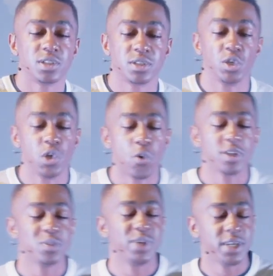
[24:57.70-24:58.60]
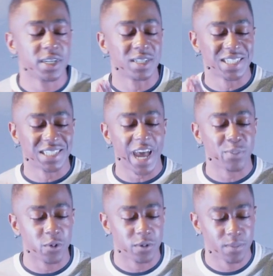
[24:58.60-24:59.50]
to going to being a
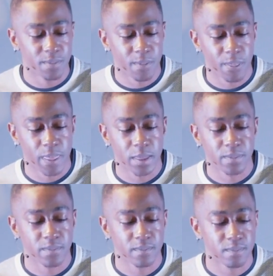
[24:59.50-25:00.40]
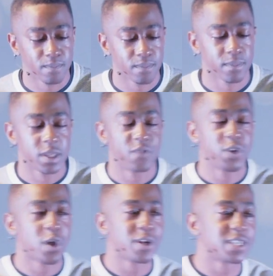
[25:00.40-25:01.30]
disciple. If
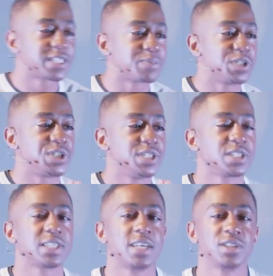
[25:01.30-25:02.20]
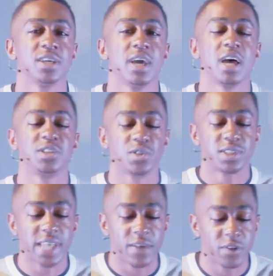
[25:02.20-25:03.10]
you already accepted Jesus as your
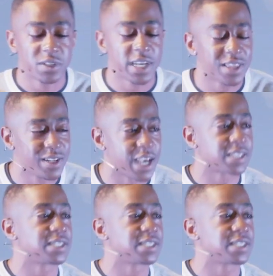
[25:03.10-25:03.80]
Savior, take the next